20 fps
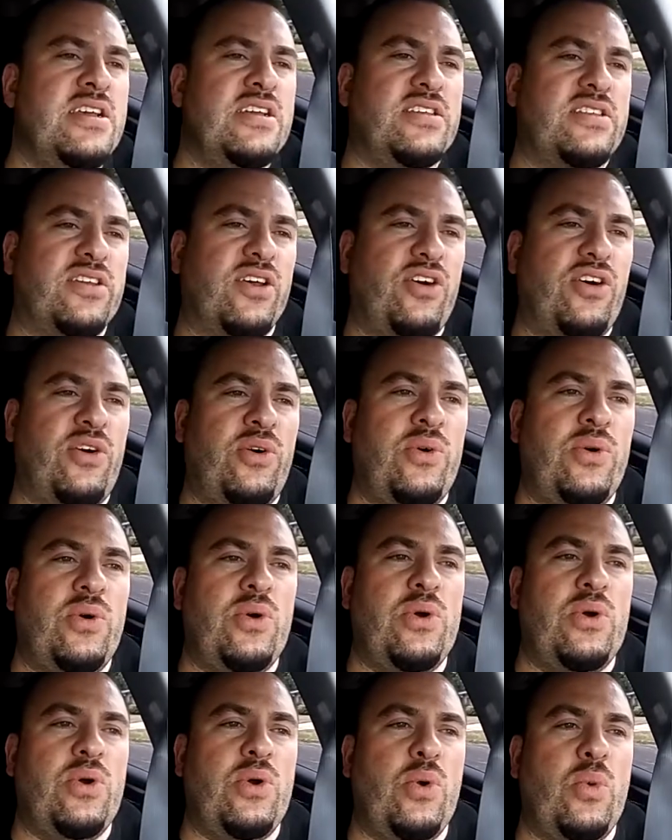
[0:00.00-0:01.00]
So
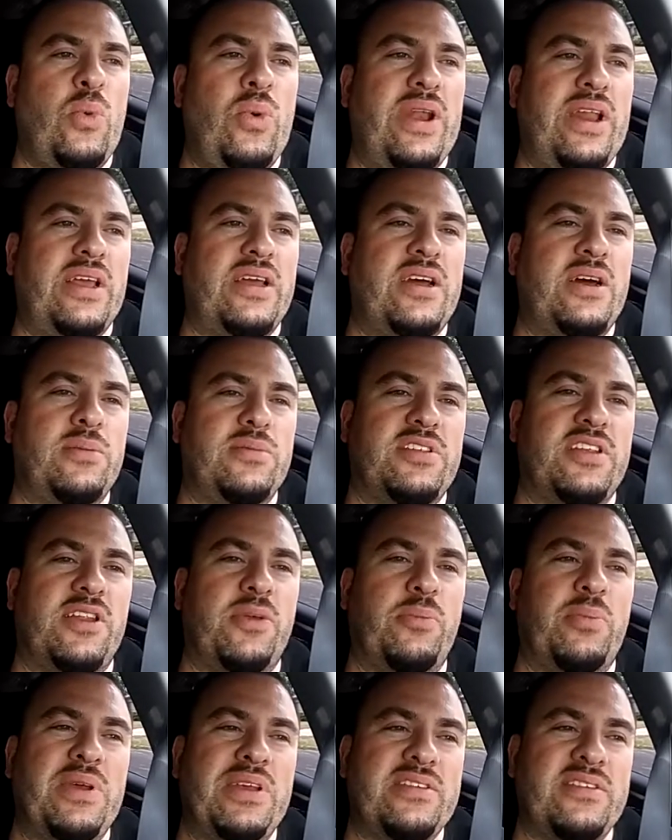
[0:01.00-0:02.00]
when it comes to
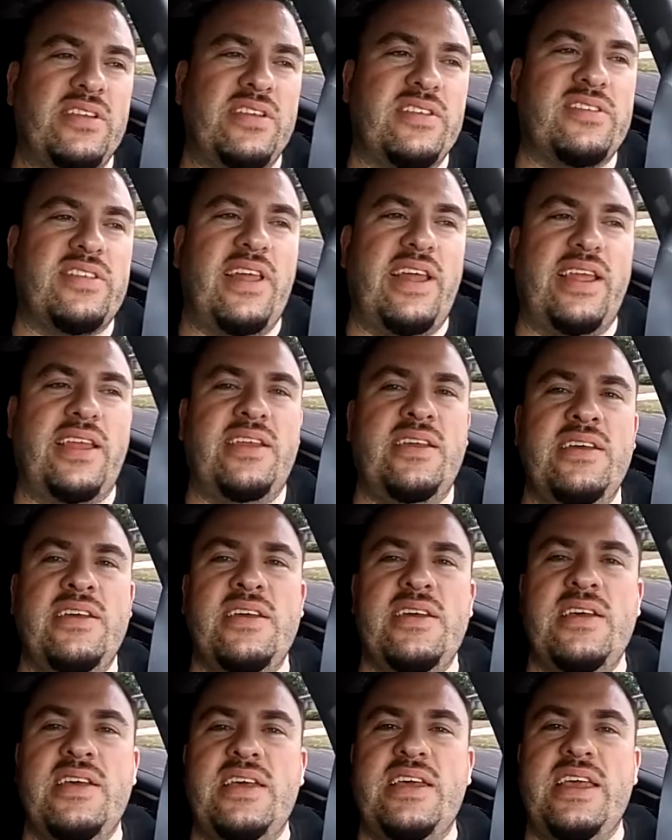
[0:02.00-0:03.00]
the business, like
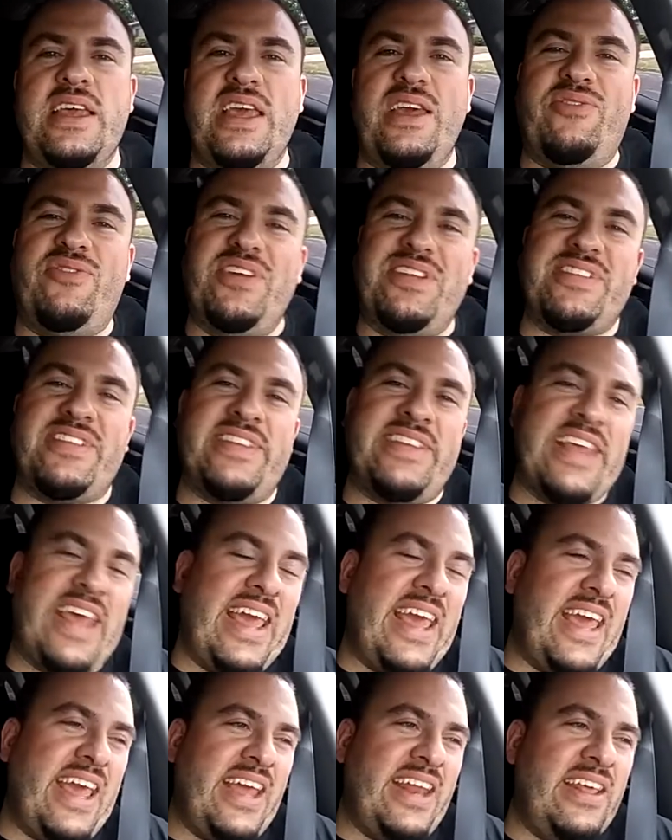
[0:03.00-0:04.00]
if it's
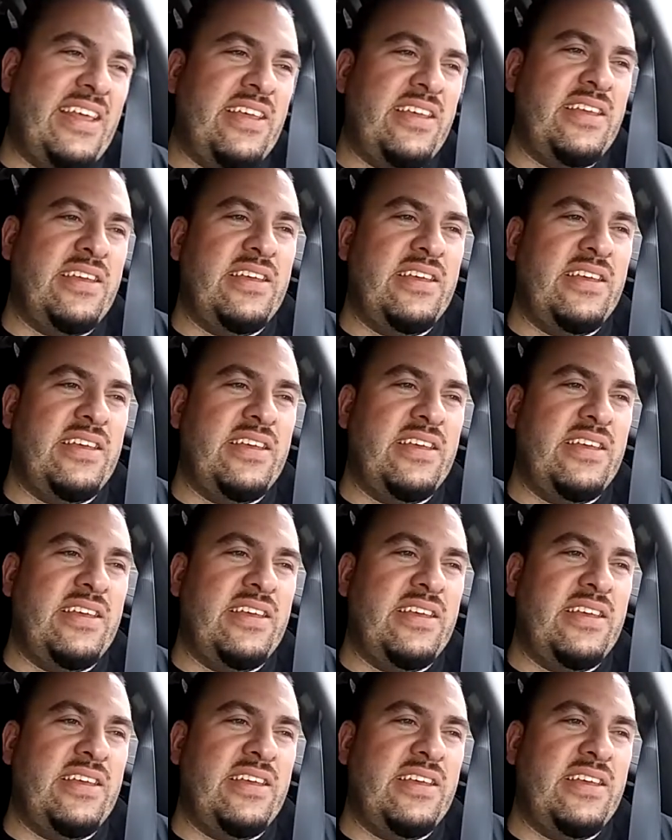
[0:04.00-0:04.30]
dead